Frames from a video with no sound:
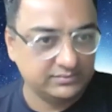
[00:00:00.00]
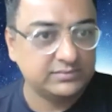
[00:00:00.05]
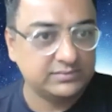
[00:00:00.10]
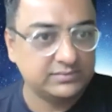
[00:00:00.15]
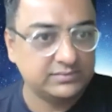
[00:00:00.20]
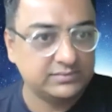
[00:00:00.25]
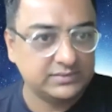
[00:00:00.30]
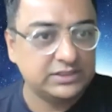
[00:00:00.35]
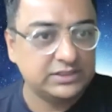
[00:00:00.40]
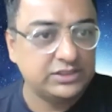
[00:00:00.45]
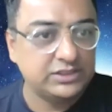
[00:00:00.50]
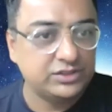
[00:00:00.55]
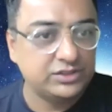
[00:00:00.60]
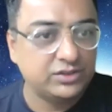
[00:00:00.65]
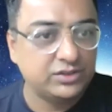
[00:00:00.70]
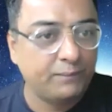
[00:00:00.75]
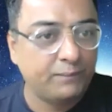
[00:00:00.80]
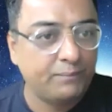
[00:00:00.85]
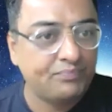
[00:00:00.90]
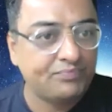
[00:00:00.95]
you know.
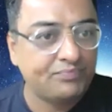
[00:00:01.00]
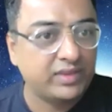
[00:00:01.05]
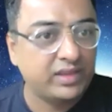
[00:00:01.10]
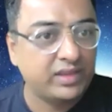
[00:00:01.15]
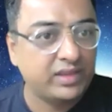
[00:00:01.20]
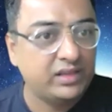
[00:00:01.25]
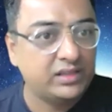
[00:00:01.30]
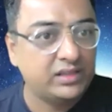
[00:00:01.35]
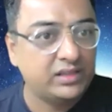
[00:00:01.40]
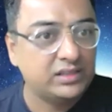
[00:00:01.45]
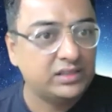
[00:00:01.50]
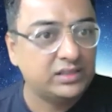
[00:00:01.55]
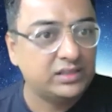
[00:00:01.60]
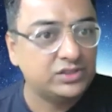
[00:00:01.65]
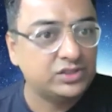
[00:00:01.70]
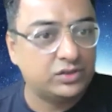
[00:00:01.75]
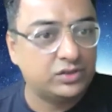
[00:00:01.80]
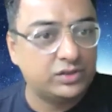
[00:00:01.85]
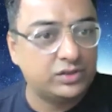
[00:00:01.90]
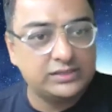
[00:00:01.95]

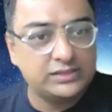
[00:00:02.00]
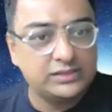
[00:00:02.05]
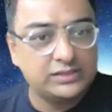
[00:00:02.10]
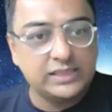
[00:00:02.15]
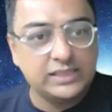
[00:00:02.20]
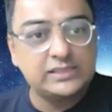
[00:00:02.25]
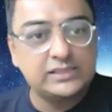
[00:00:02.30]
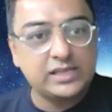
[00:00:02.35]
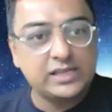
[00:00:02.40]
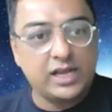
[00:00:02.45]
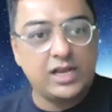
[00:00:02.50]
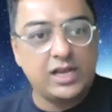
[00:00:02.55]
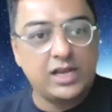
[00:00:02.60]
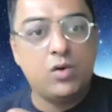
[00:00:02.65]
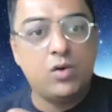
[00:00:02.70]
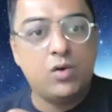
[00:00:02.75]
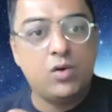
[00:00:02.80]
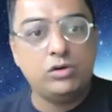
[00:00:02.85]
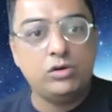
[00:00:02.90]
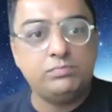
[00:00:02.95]
So just alone
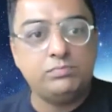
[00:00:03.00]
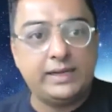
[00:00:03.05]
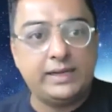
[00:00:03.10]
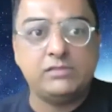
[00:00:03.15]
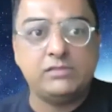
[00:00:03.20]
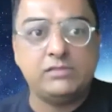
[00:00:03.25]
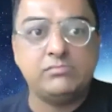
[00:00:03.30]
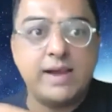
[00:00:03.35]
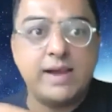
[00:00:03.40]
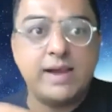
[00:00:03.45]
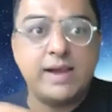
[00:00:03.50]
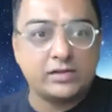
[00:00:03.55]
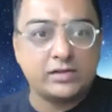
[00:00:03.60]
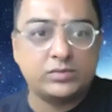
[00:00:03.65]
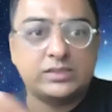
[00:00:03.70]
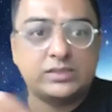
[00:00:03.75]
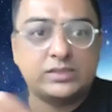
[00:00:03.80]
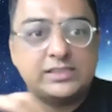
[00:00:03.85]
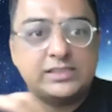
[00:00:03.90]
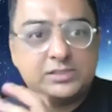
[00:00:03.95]
plain metaverse
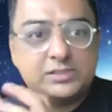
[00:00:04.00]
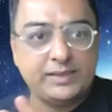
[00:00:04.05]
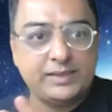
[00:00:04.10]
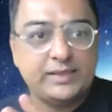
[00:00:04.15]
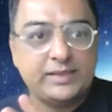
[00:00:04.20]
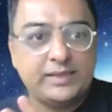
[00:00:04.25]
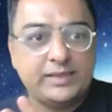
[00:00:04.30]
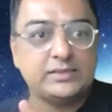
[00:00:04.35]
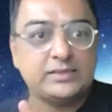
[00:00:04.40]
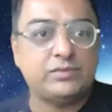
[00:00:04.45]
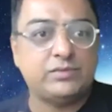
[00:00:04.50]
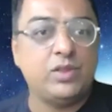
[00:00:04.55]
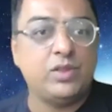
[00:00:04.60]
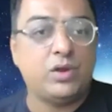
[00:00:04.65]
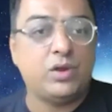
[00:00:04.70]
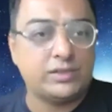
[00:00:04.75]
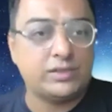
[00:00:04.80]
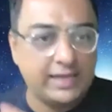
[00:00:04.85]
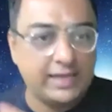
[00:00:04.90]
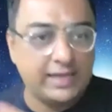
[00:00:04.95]
experience will not
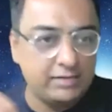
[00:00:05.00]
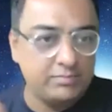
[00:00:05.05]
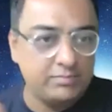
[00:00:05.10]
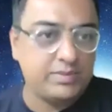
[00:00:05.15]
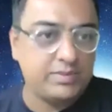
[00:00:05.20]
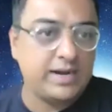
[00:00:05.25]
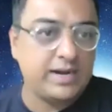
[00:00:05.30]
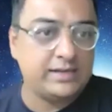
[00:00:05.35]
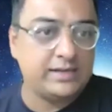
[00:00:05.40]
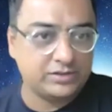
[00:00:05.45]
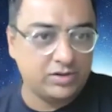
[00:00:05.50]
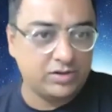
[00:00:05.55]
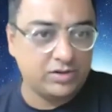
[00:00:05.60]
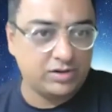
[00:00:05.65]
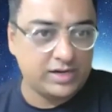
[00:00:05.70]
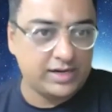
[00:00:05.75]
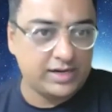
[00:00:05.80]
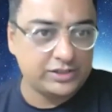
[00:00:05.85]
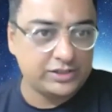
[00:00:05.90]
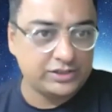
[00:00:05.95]
help brands and
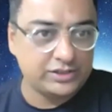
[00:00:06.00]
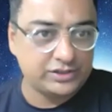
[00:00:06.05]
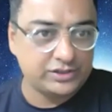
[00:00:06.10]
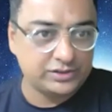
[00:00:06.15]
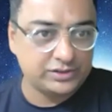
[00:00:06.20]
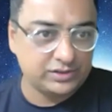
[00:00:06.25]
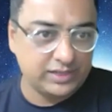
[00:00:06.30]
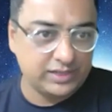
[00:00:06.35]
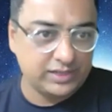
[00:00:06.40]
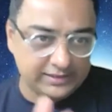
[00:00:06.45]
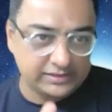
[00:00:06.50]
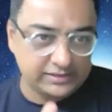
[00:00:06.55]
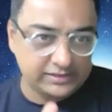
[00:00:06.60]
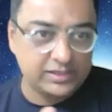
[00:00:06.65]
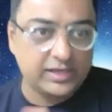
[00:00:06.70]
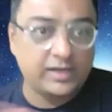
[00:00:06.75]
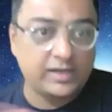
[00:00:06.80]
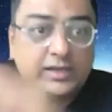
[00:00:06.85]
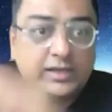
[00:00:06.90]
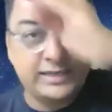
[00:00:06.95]
organizations. Like I said,
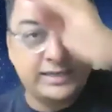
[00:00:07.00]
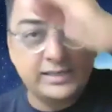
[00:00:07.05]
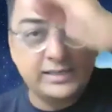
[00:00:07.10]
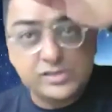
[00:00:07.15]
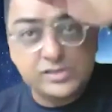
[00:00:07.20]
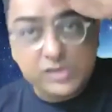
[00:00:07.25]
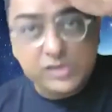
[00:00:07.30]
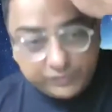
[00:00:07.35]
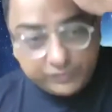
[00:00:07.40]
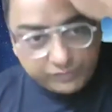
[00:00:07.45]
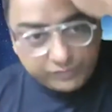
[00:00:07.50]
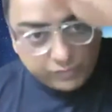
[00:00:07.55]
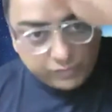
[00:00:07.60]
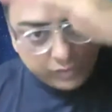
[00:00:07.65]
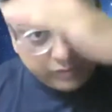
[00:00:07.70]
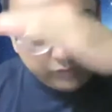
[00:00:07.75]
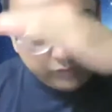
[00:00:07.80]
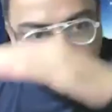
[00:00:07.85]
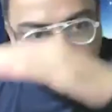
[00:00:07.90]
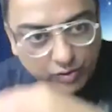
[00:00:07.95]
it is a full
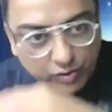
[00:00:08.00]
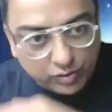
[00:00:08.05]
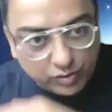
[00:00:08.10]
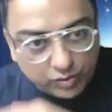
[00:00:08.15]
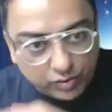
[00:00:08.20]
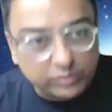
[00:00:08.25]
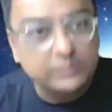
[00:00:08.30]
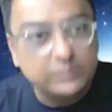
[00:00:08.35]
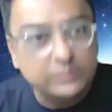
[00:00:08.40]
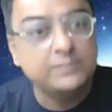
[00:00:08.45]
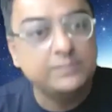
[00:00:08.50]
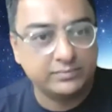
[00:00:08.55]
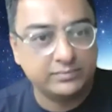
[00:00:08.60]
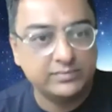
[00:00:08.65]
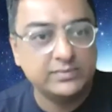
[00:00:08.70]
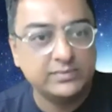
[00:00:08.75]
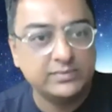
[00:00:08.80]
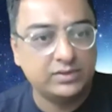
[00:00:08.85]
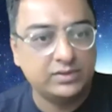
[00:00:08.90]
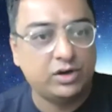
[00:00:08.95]
flow
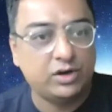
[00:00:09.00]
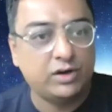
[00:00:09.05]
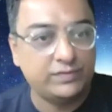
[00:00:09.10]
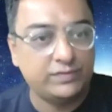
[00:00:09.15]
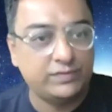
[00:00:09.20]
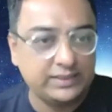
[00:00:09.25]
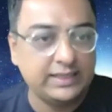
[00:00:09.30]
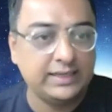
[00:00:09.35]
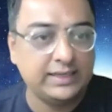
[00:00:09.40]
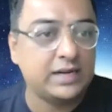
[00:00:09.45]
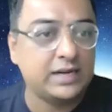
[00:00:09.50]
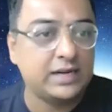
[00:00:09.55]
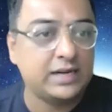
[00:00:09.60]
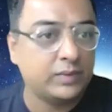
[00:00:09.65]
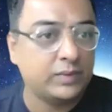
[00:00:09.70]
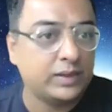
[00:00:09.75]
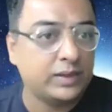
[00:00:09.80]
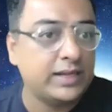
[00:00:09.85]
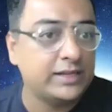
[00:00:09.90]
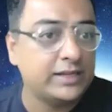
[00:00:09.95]
of things that one
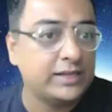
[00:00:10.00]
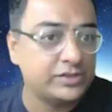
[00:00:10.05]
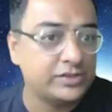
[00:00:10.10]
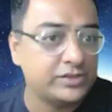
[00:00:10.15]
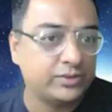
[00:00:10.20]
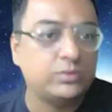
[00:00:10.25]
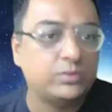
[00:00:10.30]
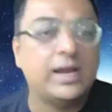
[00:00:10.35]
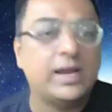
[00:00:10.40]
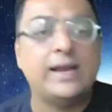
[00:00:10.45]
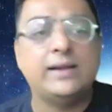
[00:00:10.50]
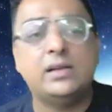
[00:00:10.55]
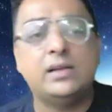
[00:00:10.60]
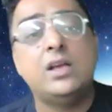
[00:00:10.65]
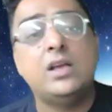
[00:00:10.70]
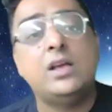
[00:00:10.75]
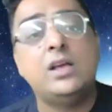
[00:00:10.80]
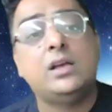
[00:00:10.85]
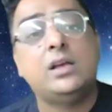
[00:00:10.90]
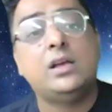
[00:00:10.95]
has to do. And,
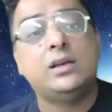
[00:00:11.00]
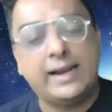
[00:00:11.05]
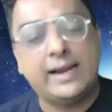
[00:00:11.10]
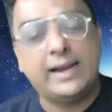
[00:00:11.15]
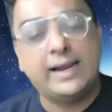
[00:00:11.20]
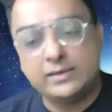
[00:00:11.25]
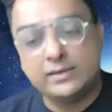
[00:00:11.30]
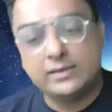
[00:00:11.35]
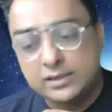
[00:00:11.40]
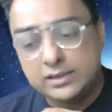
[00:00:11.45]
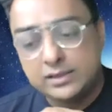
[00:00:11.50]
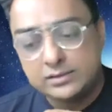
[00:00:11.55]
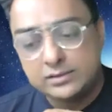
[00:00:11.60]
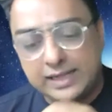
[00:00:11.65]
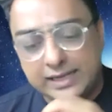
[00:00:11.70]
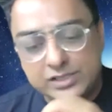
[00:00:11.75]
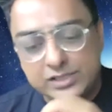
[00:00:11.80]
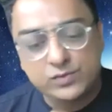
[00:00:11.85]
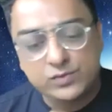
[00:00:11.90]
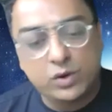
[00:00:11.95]
and that's
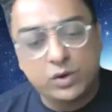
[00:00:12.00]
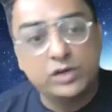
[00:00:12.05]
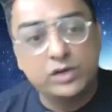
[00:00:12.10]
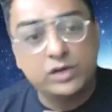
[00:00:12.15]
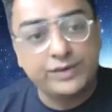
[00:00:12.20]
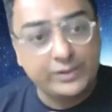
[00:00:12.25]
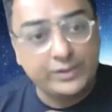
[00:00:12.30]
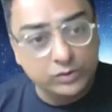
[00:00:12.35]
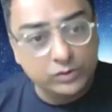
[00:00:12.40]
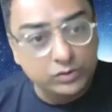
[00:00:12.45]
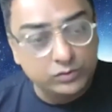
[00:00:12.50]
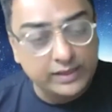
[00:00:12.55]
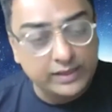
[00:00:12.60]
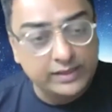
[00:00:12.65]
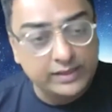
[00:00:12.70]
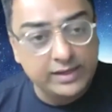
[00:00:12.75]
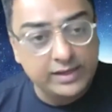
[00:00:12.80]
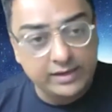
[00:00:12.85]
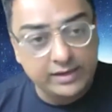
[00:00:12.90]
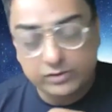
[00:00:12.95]
what we do when I,
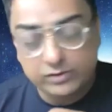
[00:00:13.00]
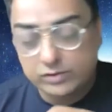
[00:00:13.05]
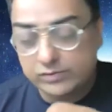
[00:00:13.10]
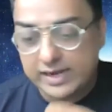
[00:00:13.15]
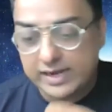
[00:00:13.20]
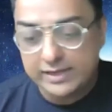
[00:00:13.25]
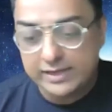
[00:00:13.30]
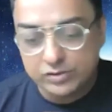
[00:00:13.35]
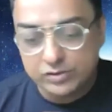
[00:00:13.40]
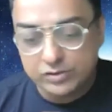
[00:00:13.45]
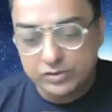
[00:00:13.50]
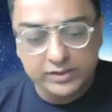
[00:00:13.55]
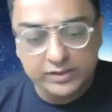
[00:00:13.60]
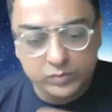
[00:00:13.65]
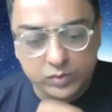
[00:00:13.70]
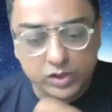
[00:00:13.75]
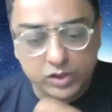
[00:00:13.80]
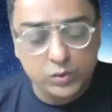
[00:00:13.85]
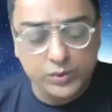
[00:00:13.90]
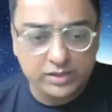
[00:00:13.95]
when I go and work
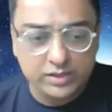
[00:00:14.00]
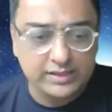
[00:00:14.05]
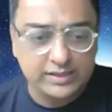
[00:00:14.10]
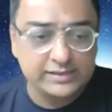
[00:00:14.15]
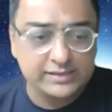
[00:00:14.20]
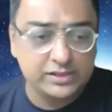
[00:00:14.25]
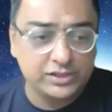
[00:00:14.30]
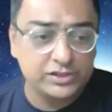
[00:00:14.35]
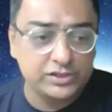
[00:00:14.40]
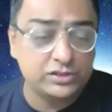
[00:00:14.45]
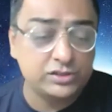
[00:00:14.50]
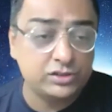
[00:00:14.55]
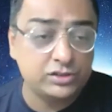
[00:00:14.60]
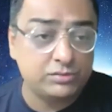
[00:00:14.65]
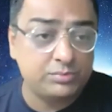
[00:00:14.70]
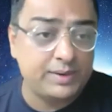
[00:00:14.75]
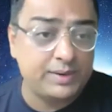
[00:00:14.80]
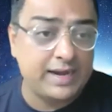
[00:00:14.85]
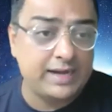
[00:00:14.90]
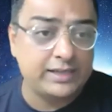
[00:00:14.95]
with organizations or
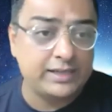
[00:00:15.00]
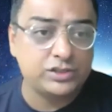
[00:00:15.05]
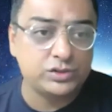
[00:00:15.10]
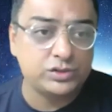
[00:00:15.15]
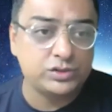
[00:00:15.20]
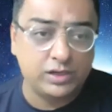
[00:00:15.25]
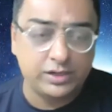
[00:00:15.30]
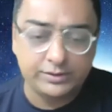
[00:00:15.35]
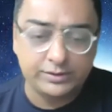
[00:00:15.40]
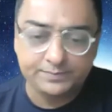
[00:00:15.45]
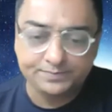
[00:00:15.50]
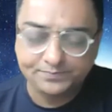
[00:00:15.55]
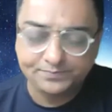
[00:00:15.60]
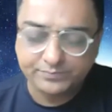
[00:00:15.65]
brands who are